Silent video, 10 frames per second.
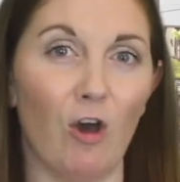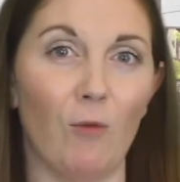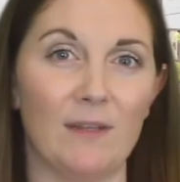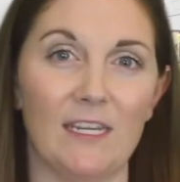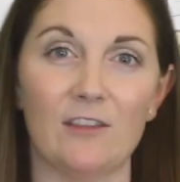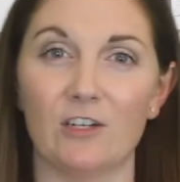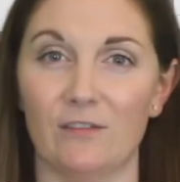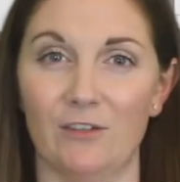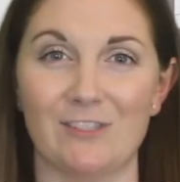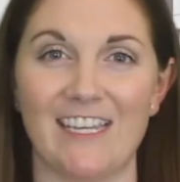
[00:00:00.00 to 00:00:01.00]
home in either
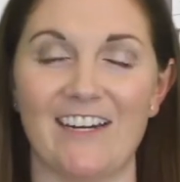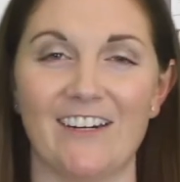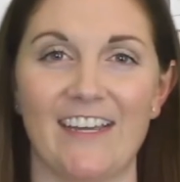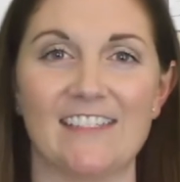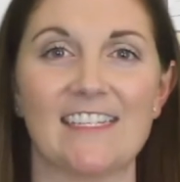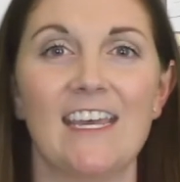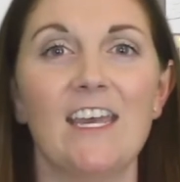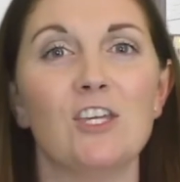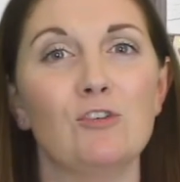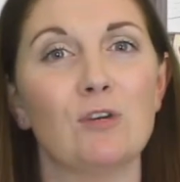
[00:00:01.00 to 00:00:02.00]
of those areas.